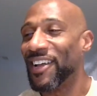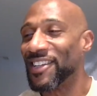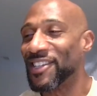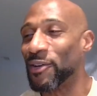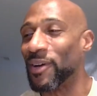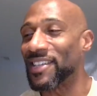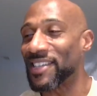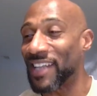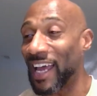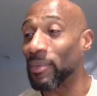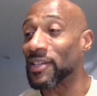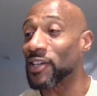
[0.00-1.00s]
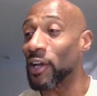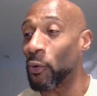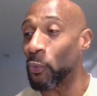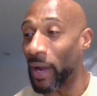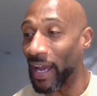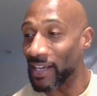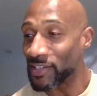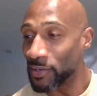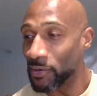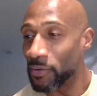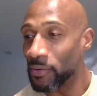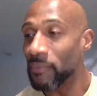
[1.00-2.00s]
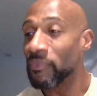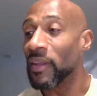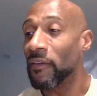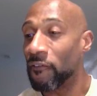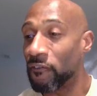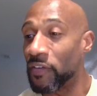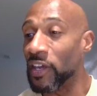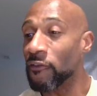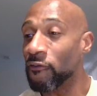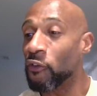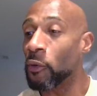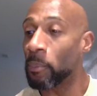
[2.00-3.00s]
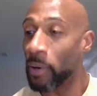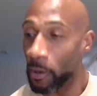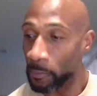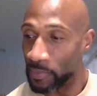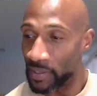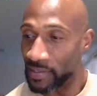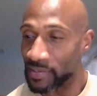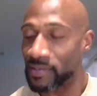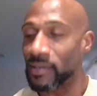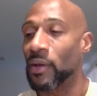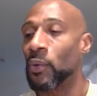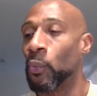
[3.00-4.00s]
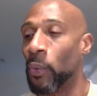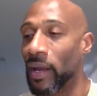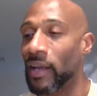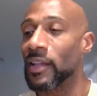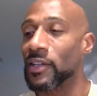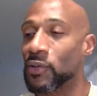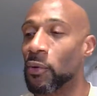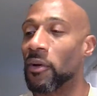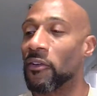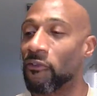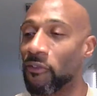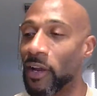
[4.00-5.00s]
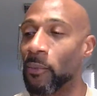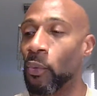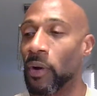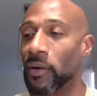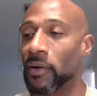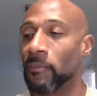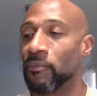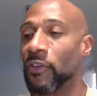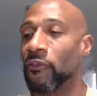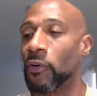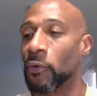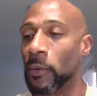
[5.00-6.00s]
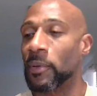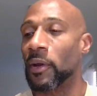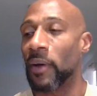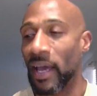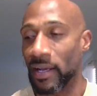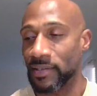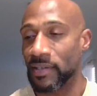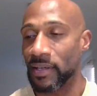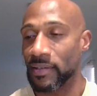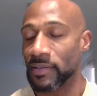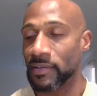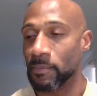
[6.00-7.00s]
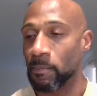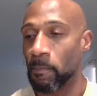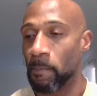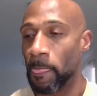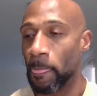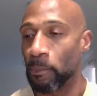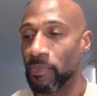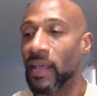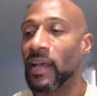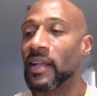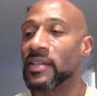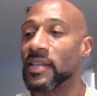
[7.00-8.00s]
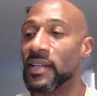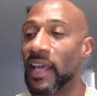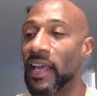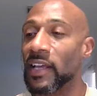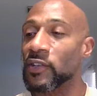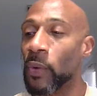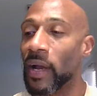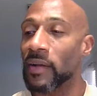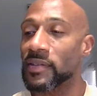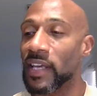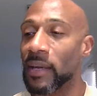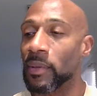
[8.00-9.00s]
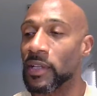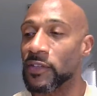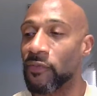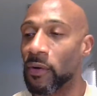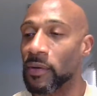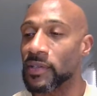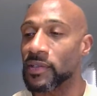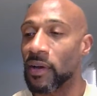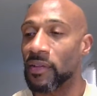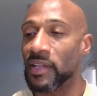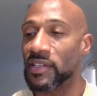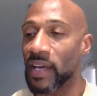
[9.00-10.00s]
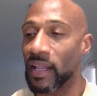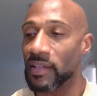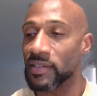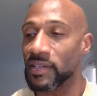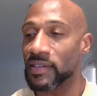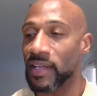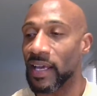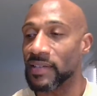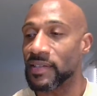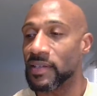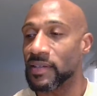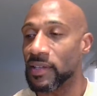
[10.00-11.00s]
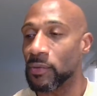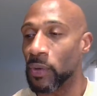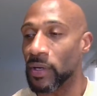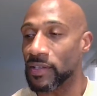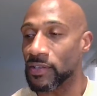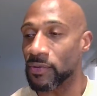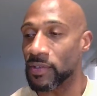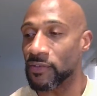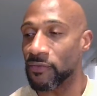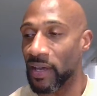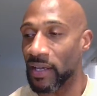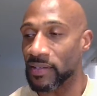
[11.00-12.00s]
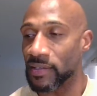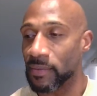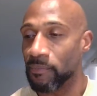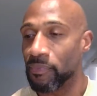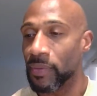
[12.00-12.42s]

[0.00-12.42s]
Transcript: To establish a rational fit for purpose regulatory framework for crypto assets. Today's roundtable is focused on the challenges SEC registrants face